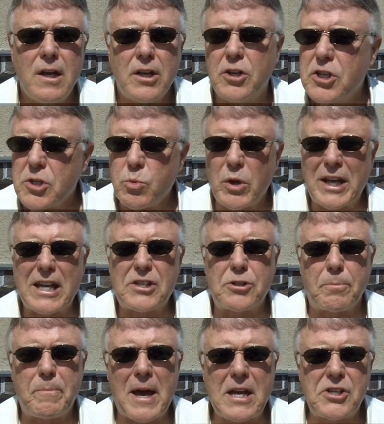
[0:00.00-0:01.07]
you just want to get
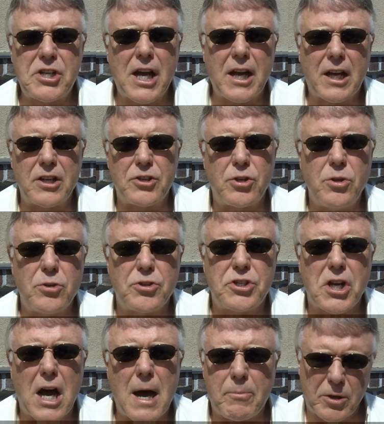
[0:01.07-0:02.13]
your paycheck and do your
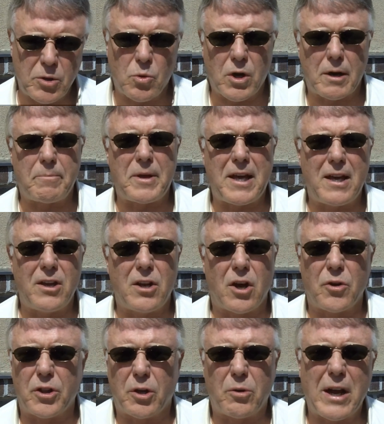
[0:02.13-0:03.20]
job, or you want to be, you
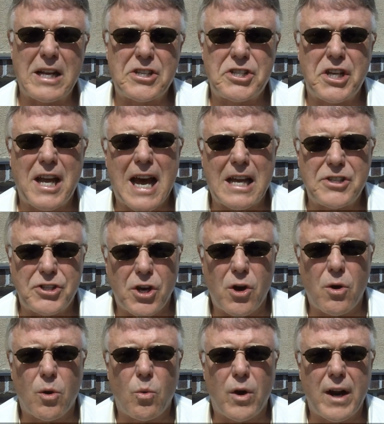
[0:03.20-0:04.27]
know, the great G.I.
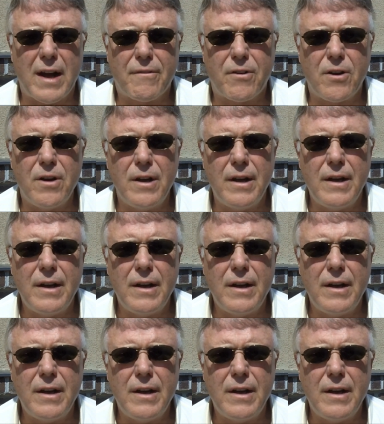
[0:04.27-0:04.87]
Joe or whatever,